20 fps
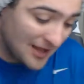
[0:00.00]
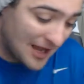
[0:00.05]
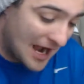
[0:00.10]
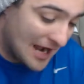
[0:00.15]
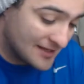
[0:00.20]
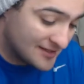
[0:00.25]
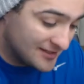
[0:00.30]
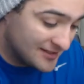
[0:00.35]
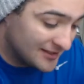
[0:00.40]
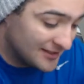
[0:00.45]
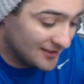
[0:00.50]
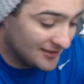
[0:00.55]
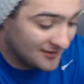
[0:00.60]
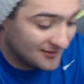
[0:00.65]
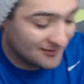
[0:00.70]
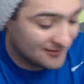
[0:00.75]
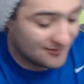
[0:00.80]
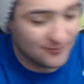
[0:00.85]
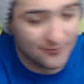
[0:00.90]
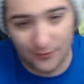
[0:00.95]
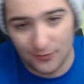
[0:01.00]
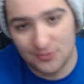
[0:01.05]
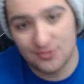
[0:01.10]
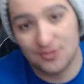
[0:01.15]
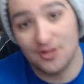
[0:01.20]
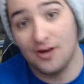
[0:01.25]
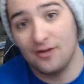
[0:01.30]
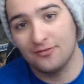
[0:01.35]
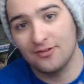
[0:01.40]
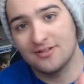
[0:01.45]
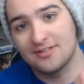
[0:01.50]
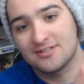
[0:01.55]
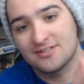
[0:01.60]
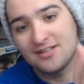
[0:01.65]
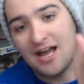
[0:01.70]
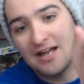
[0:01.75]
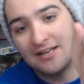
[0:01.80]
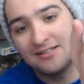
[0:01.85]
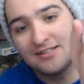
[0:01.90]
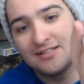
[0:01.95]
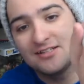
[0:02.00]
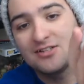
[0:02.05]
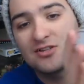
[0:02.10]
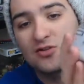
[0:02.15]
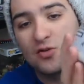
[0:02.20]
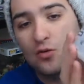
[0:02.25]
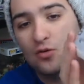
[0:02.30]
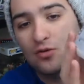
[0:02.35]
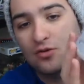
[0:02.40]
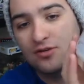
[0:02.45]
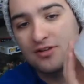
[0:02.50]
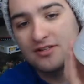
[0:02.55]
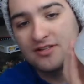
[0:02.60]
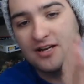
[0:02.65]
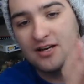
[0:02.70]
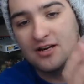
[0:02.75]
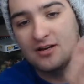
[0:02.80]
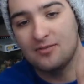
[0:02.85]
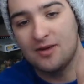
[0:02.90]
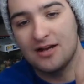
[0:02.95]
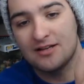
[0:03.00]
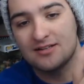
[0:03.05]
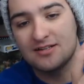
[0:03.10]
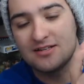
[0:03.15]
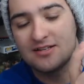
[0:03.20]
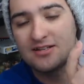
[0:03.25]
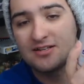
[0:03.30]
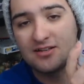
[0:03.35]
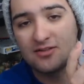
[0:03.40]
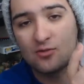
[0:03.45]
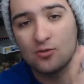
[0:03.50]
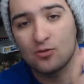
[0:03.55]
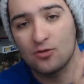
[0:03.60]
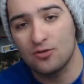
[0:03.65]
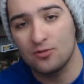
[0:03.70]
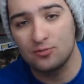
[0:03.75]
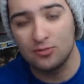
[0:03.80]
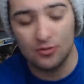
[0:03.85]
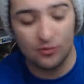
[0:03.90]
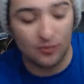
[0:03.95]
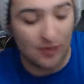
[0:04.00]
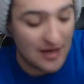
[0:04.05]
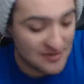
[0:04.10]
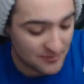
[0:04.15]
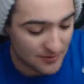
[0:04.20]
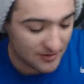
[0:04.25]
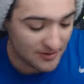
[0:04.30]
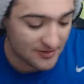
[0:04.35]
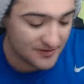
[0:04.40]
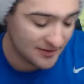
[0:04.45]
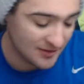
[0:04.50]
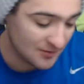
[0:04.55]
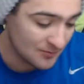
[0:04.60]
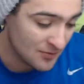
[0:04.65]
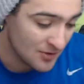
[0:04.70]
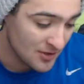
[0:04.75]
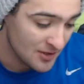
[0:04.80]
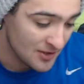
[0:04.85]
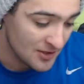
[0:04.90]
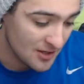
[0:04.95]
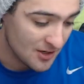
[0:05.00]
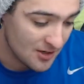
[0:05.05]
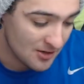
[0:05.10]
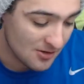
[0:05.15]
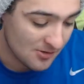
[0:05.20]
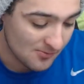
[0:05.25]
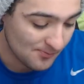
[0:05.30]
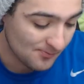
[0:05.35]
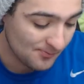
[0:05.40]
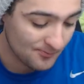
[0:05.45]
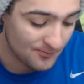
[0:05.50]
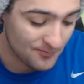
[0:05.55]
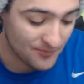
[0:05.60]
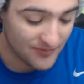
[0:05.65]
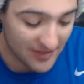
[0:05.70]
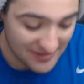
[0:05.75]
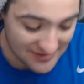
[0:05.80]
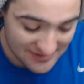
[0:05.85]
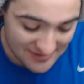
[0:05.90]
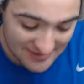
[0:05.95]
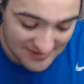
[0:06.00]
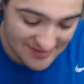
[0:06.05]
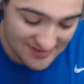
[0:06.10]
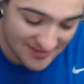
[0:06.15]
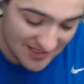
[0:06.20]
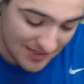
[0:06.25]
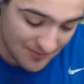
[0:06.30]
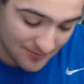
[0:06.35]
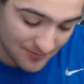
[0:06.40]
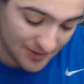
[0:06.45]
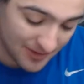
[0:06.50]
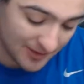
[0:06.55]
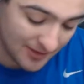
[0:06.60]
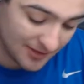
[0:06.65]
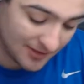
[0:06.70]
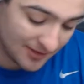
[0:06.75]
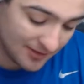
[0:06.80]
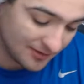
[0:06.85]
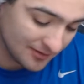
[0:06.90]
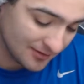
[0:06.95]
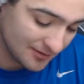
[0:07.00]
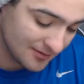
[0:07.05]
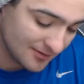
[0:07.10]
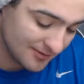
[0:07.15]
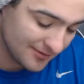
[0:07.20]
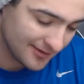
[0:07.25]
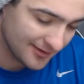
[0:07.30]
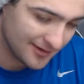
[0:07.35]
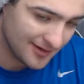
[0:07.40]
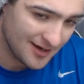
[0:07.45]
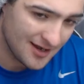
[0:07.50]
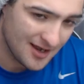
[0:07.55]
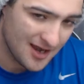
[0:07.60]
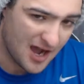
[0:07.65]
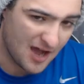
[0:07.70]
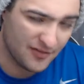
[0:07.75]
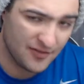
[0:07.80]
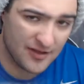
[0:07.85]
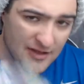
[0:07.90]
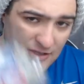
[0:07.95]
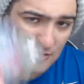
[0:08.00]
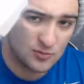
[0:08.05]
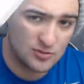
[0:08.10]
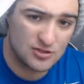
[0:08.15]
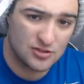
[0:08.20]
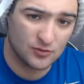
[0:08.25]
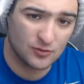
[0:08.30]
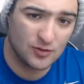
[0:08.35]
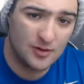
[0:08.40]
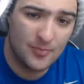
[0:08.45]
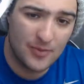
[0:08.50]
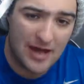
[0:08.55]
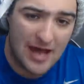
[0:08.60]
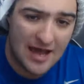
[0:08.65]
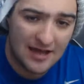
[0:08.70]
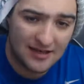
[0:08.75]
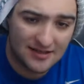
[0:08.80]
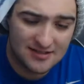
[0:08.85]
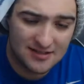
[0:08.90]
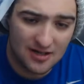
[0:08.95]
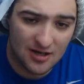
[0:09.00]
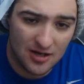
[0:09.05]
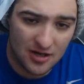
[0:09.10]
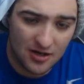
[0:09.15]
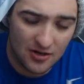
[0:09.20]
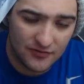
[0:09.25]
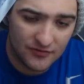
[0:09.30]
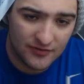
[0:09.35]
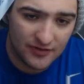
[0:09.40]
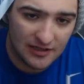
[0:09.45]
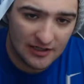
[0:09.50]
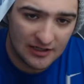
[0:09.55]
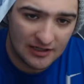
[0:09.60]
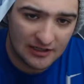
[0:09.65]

I did just order the tub. I did just order the blue raspberry tub. They did send me, I think it was 3 packs of